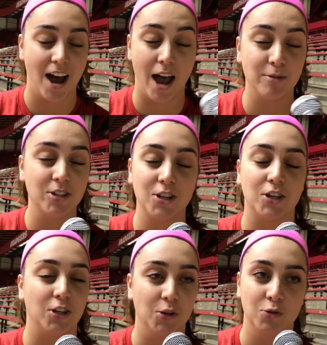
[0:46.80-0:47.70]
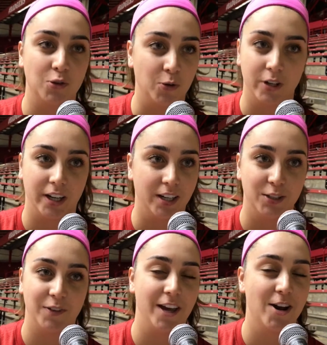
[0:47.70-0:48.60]
I'm just a huge Lauren
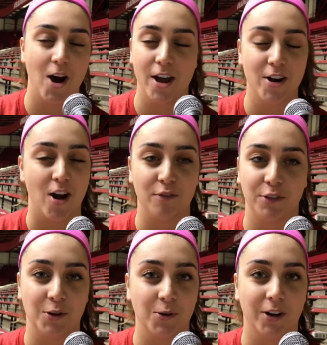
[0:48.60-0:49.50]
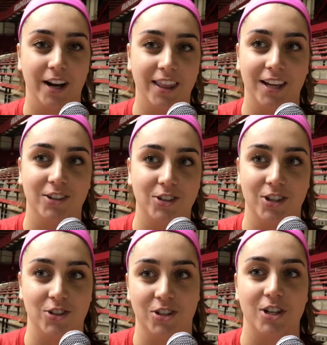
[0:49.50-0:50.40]
Gillis fan. On and off the court, I think
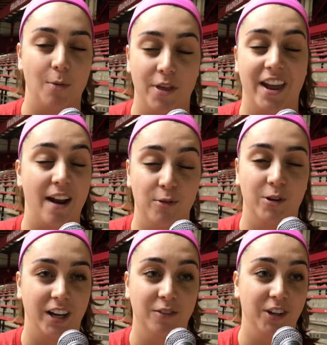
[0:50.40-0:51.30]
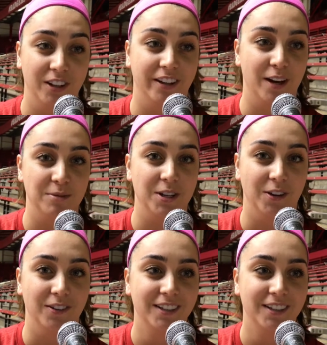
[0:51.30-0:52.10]
she's just someone that everyone can really look up to.